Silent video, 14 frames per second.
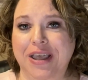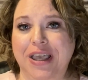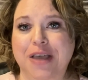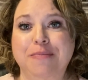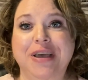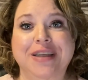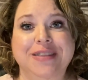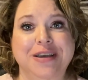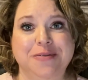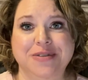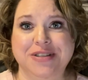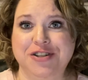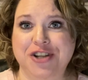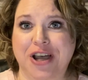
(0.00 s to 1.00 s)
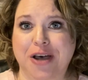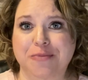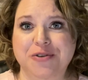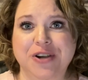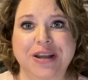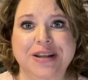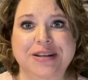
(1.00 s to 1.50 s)
And man, that was a job.
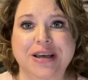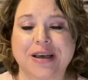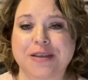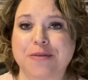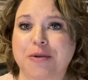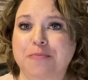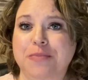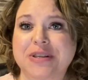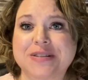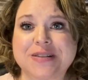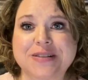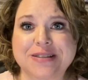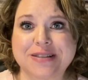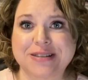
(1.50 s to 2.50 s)
Trying to document business